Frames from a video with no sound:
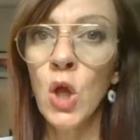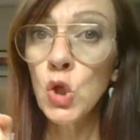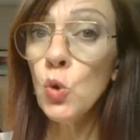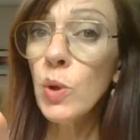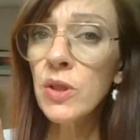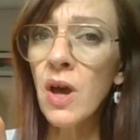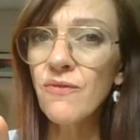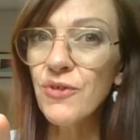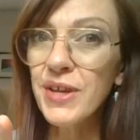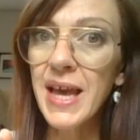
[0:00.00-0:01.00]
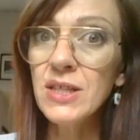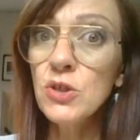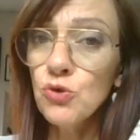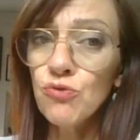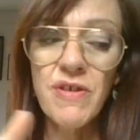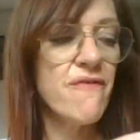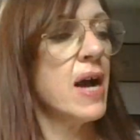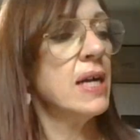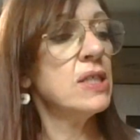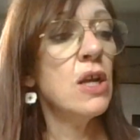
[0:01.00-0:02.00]
You will not forget to
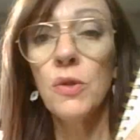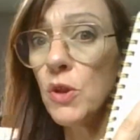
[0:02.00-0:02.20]
revise